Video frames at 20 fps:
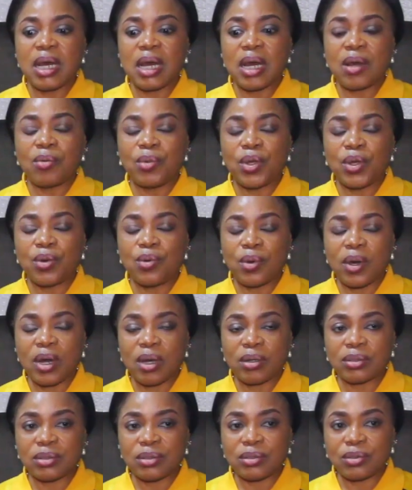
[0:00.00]
and we go
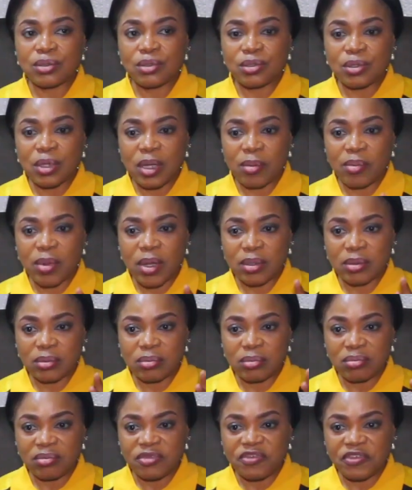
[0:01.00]
out to talk about
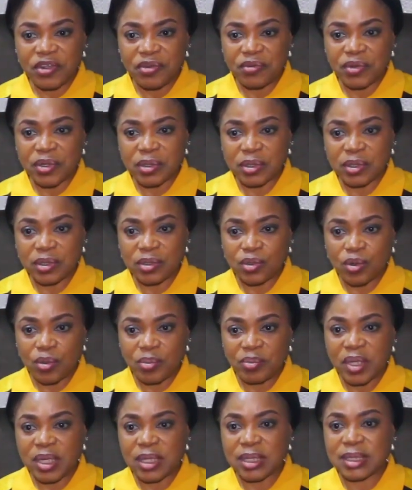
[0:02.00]
various
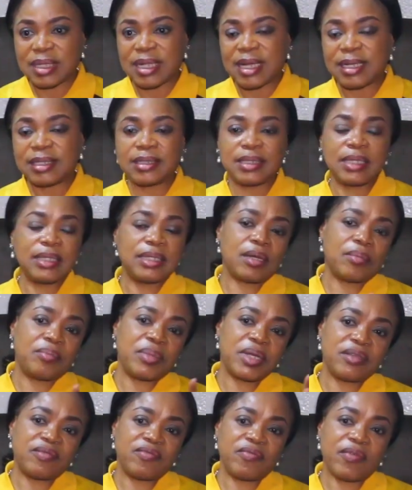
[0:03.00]
topics like
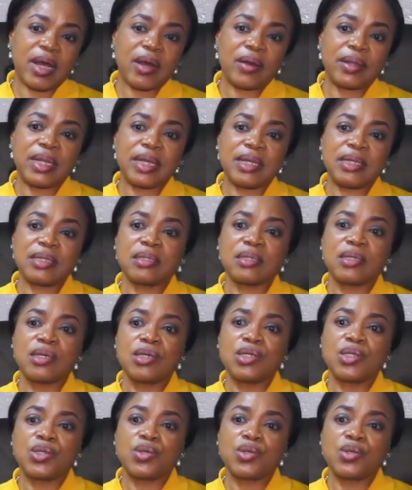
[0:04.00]
gender-based violence.